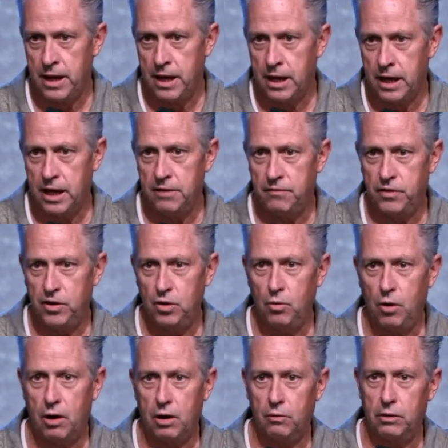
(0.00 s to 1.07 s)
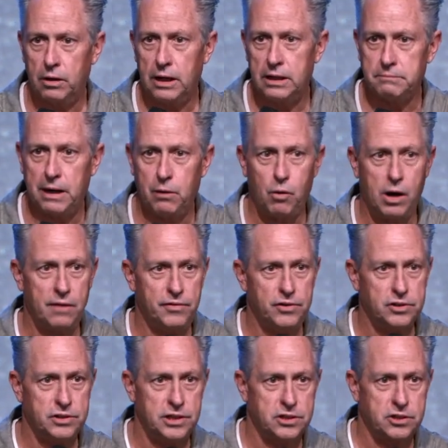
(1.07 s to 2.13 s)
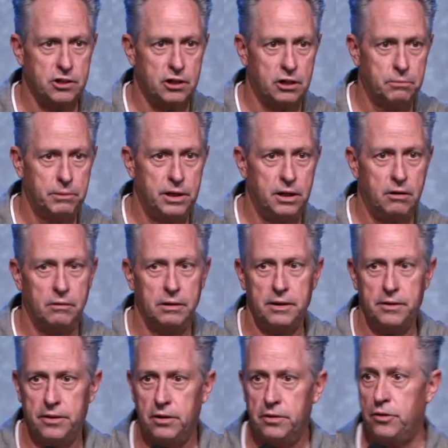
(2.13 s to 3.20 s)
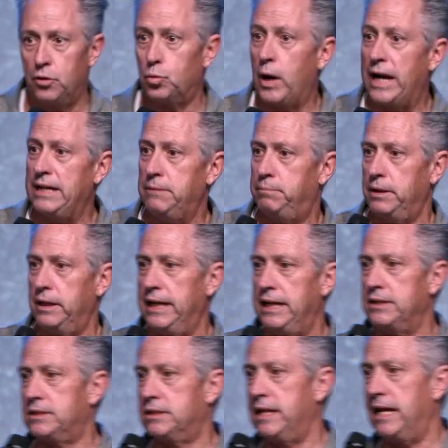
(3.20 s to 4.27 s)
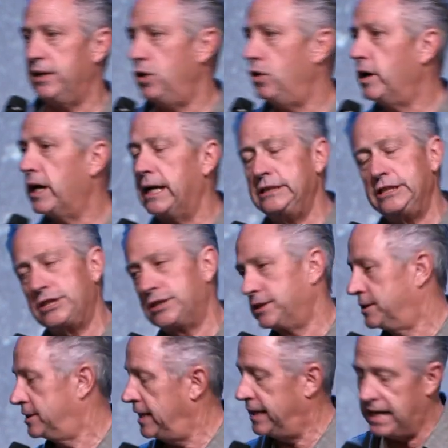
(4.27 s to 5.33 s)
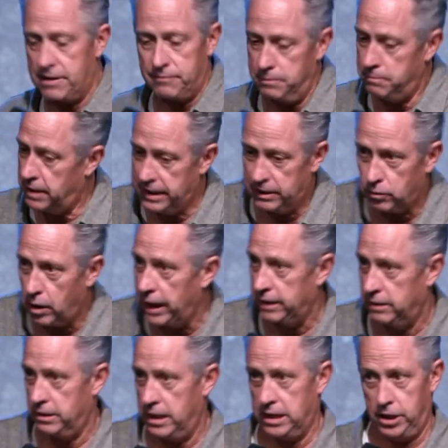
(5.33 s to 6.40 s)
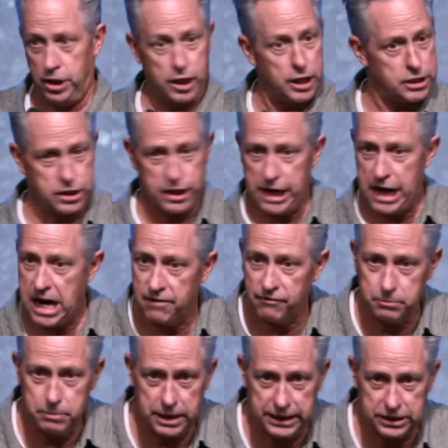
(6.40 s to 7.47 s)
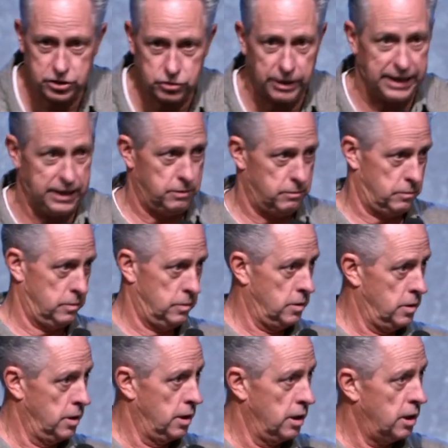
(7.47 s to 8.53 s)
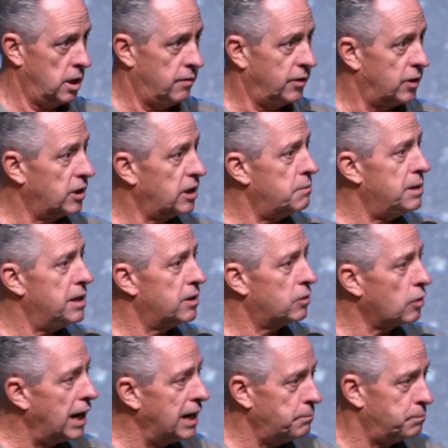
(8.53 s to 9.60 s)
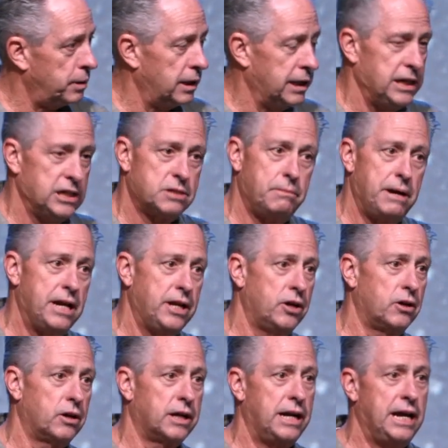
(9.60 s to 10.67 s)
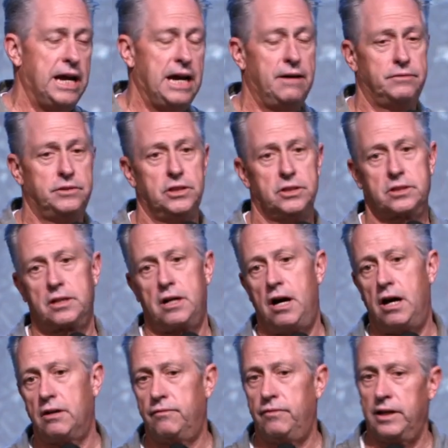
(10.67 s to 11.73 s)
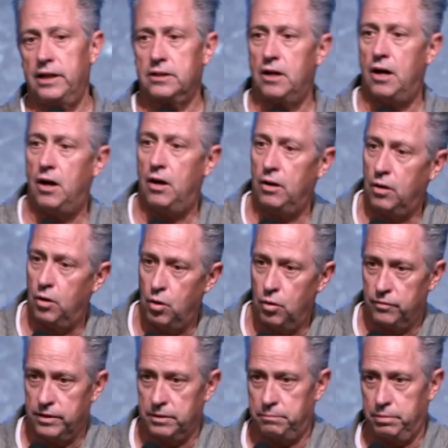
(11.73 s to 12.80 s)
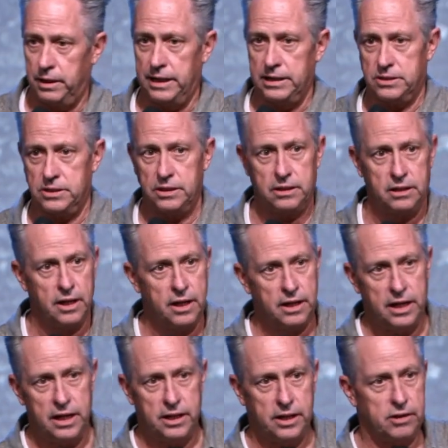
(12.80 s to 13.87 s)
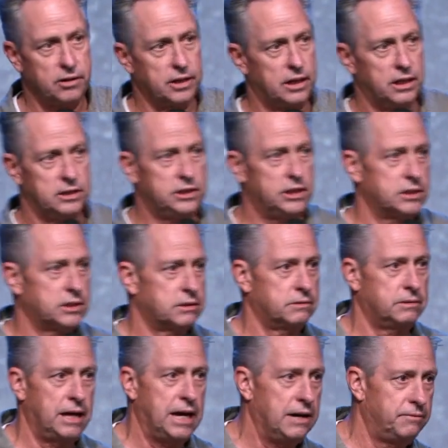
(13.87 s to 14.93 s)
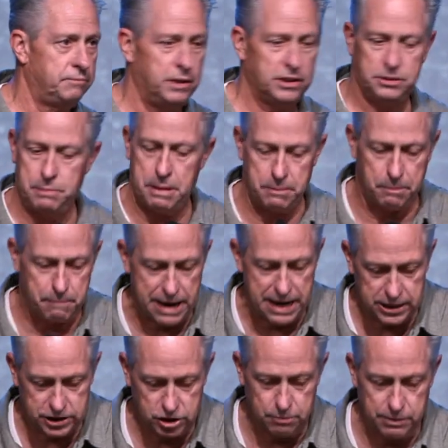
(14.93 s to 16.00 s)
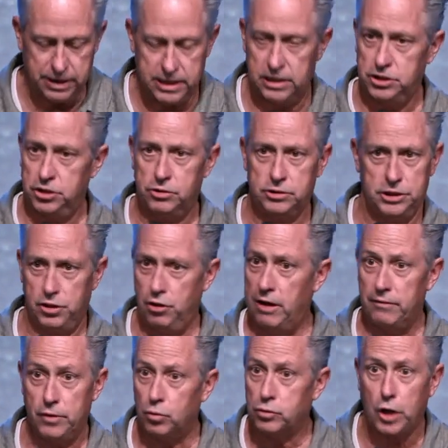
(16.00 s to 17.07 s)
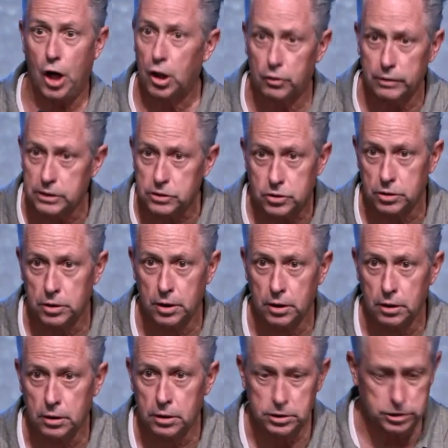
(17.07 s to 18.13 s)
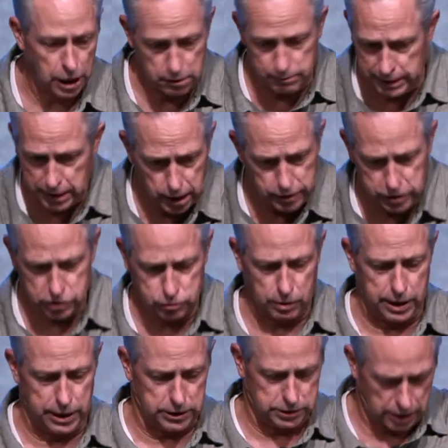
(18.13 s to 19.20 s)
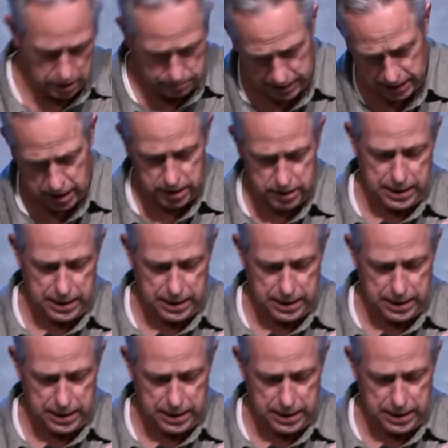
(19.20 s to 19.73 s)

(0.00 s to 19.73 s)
If you are, as my wife uses this term, you know, the, the right police, that you've got to just set everybody right. You're going to set everybody straight. if you're going to be the right police, man, you're going to have just conflict all over the place. And, and you're going to just have a bunch of people mad at you because you're, you have no tolerance. It's got to be done this way, and it's got to be done